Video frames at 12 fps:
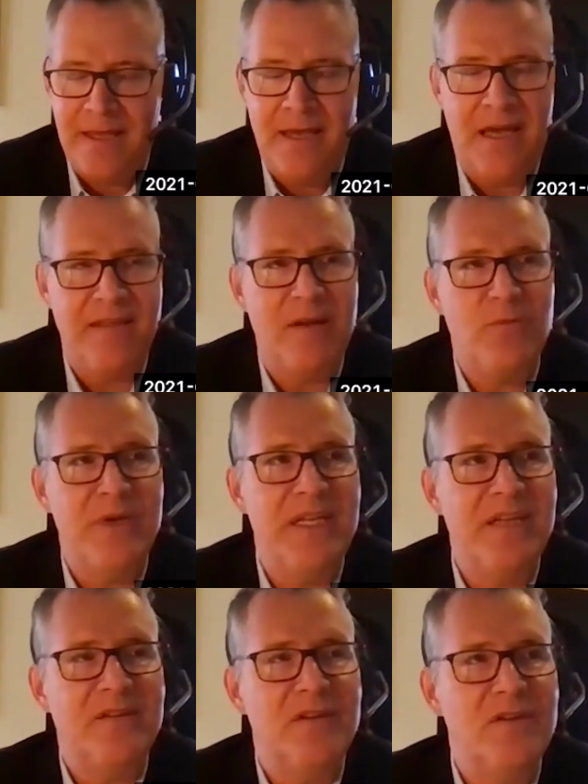And then we
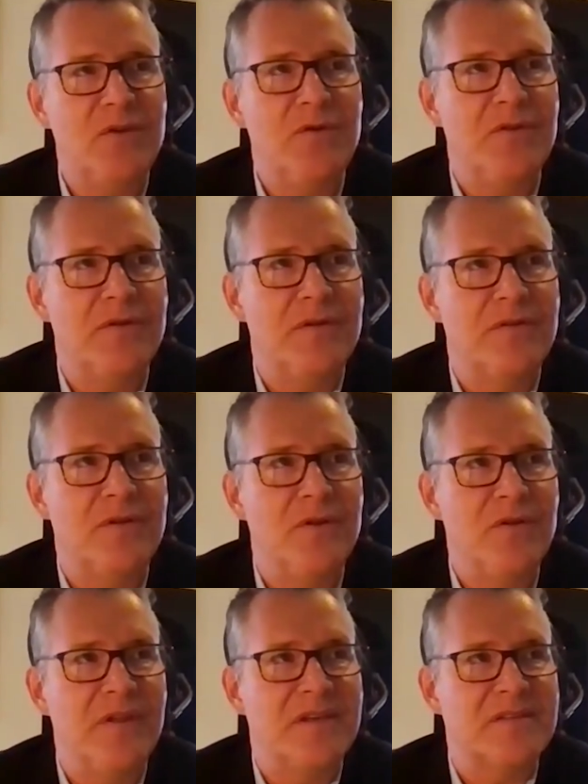need to
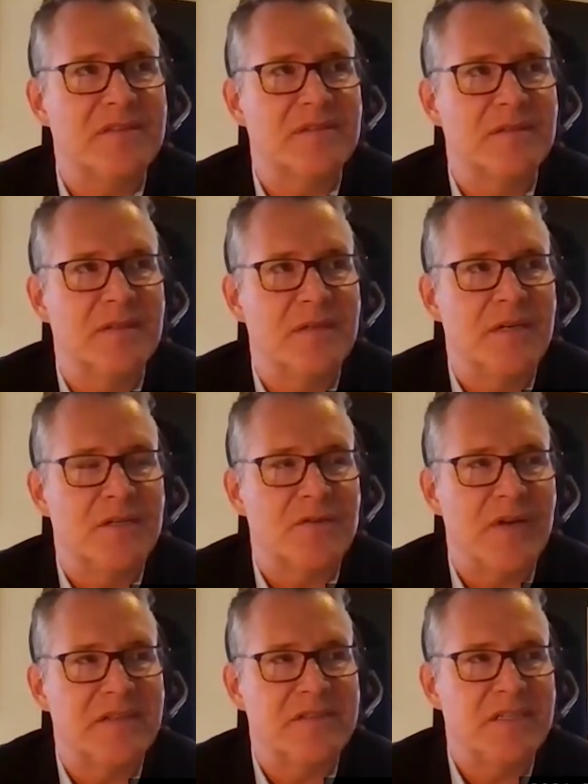do this
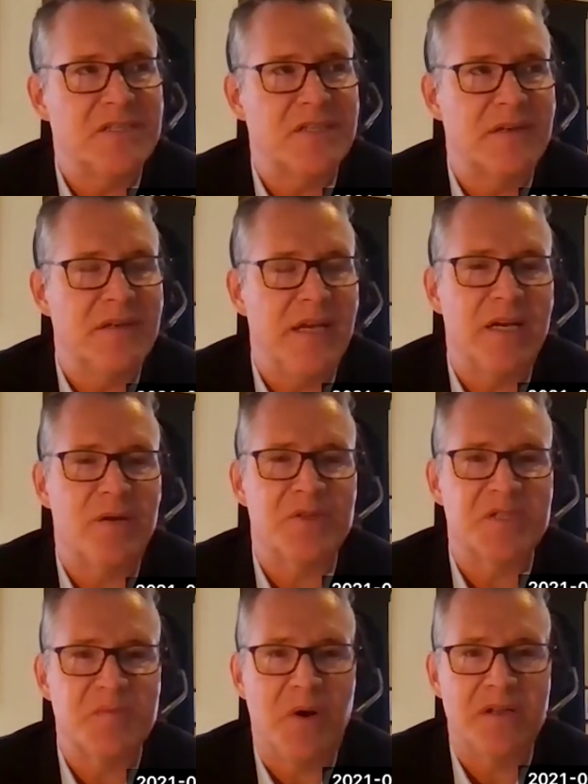transition in a
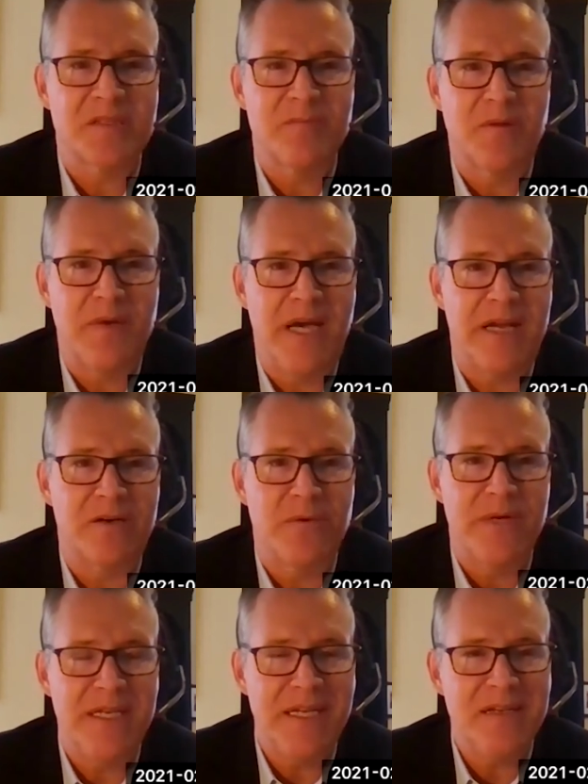responsible manner.
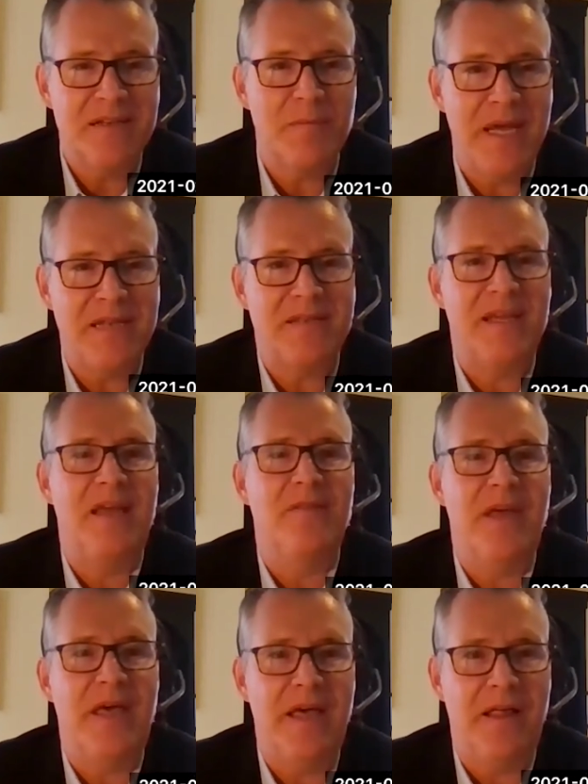We need to maintain
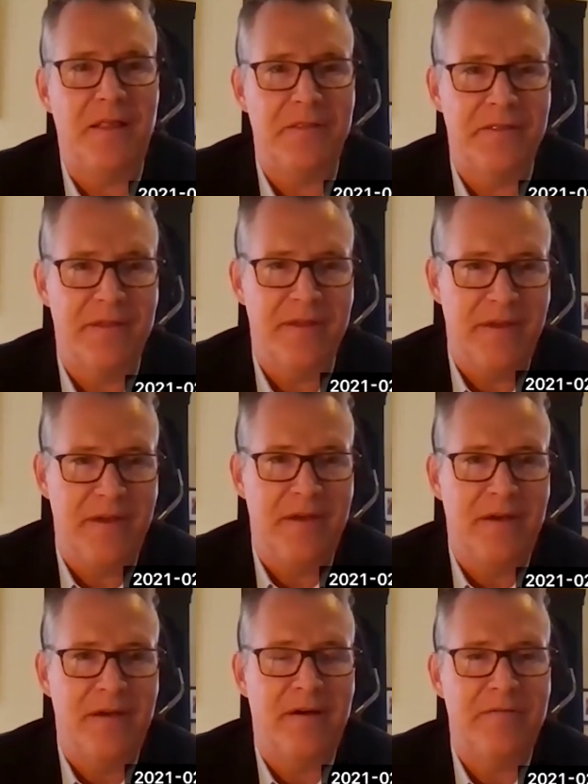the health
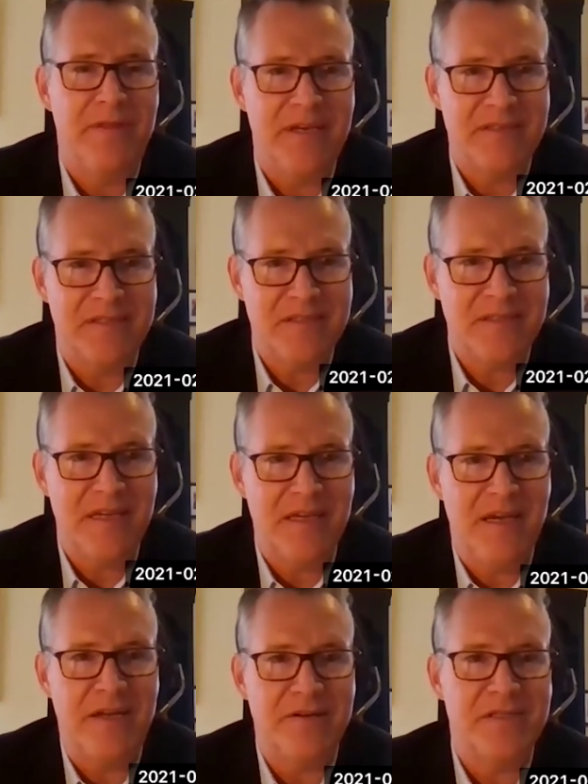of the existing
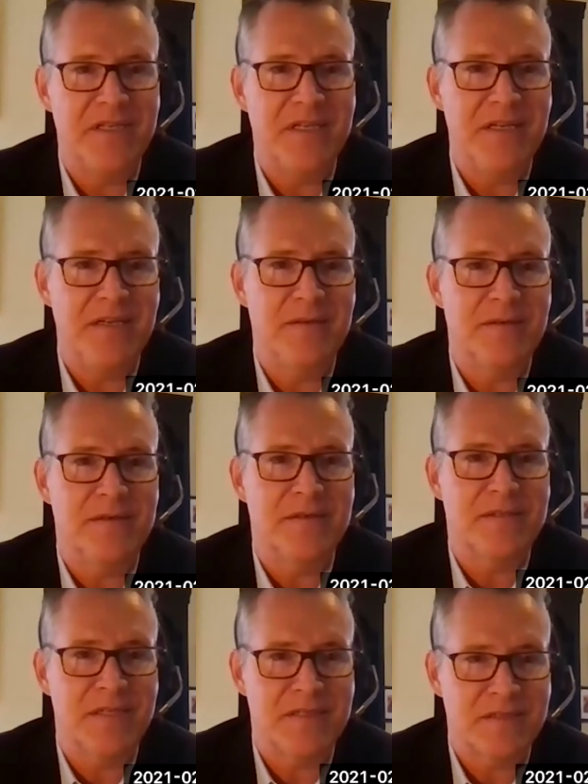energy
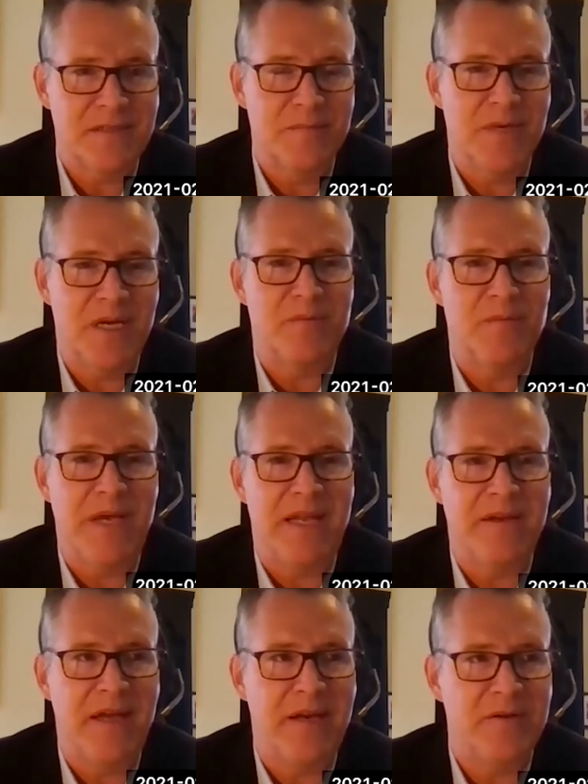system and
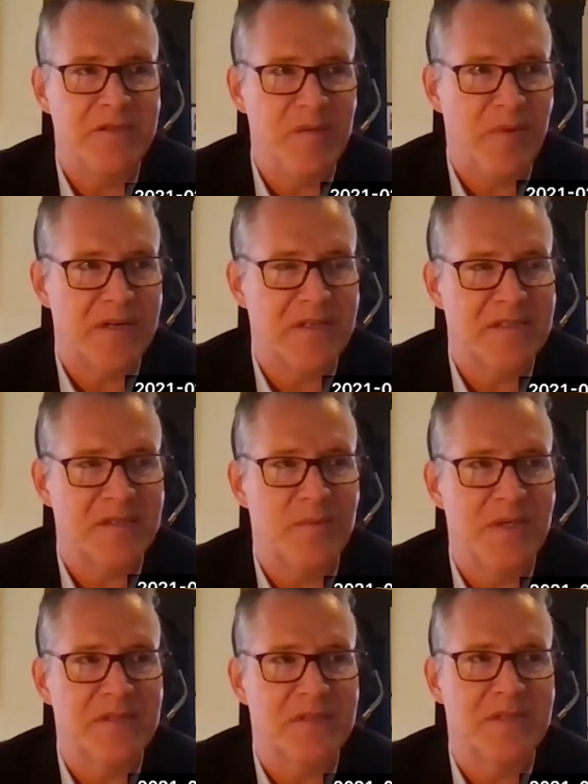energy
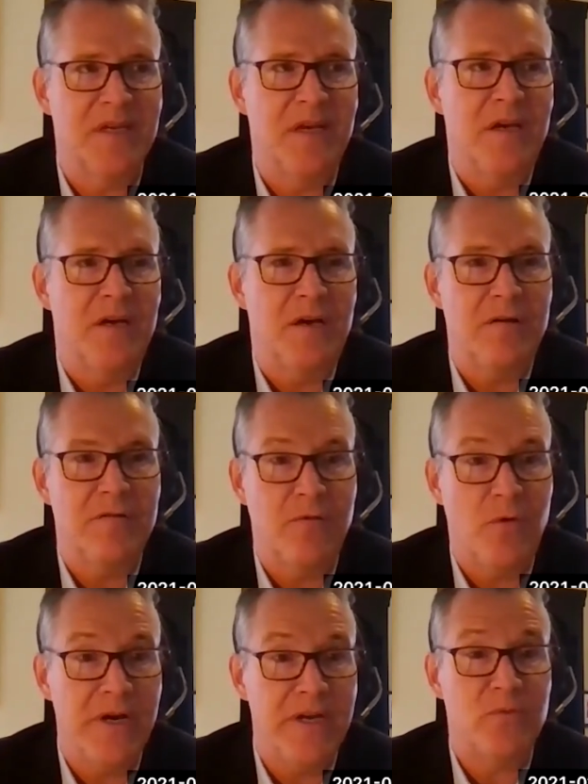participants,
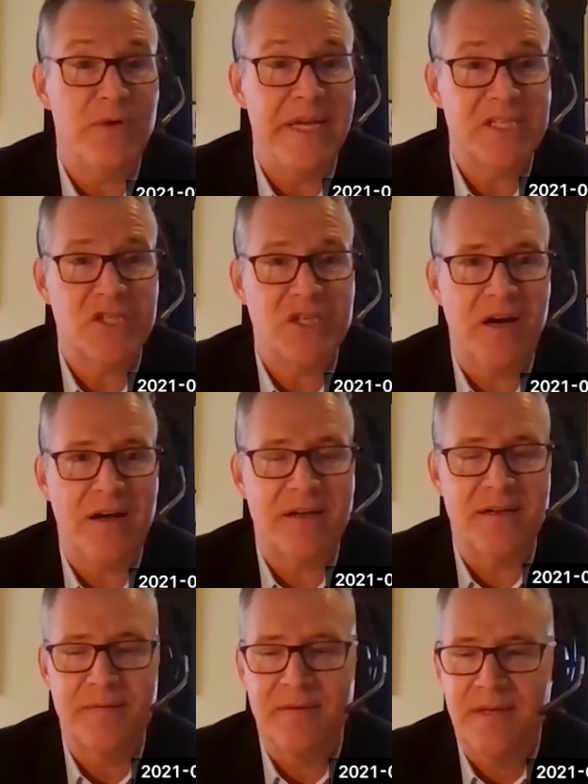avoid rate
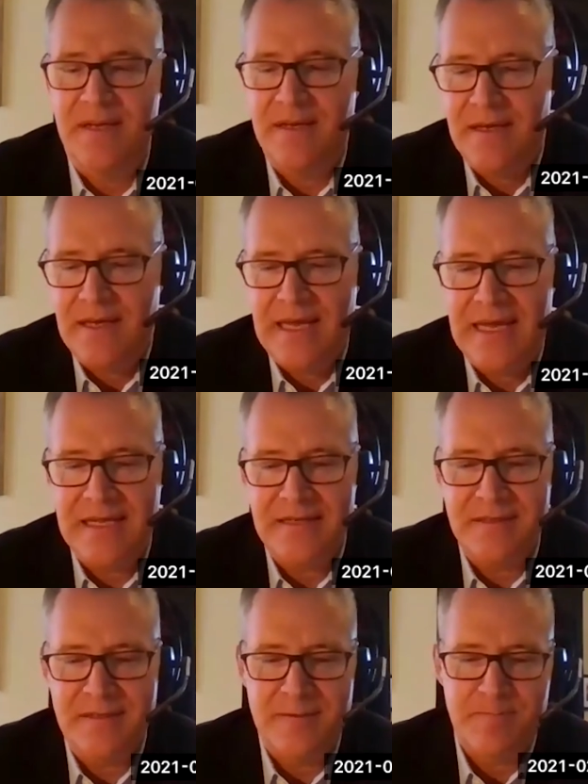shock,
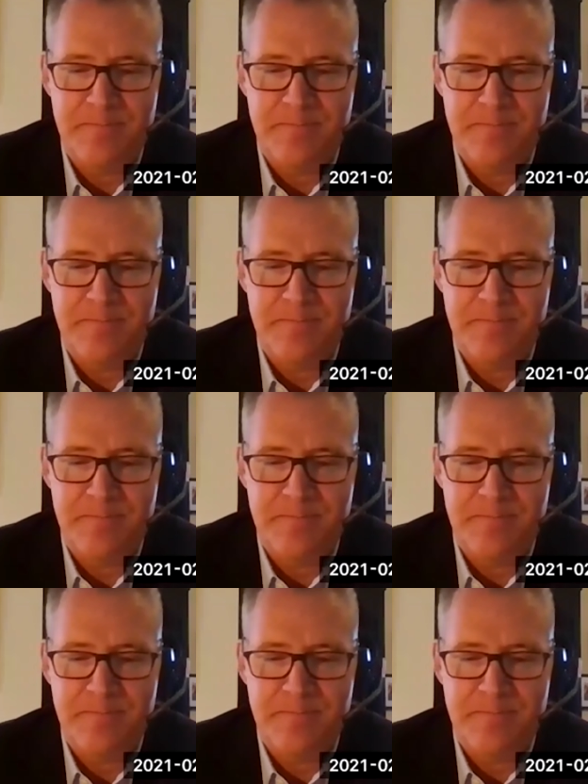and